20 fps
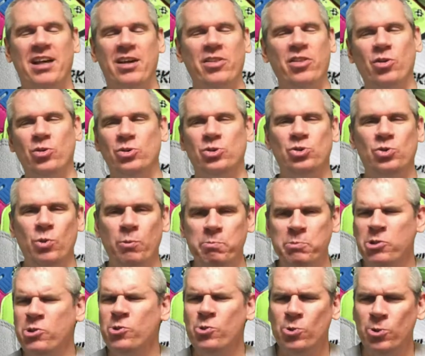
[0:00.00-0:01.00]
I thought it was so
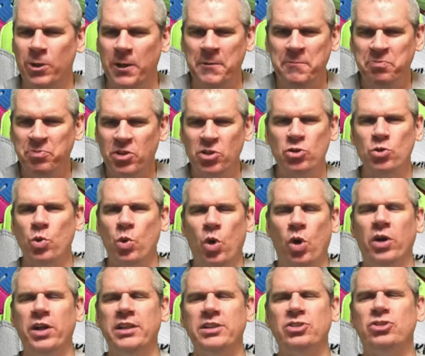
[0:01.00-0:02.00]
pure, so
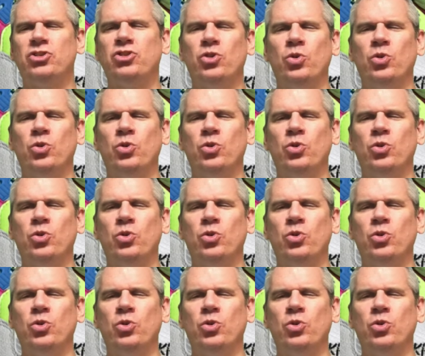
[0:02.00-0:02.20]
honest,